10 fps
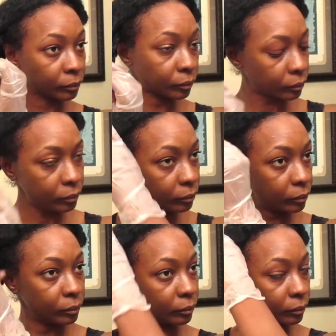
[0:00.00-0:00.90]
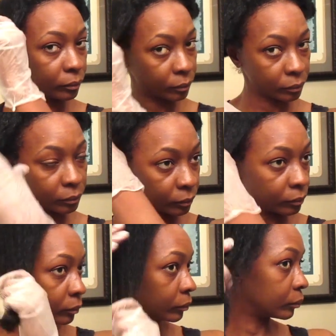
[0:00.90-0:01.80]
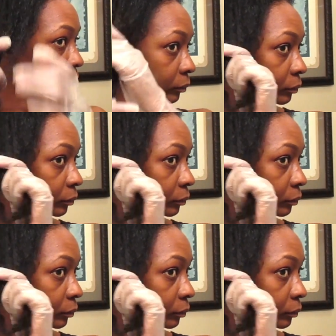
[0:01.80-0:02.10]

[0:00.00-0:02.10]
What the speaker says: and section my hair in 4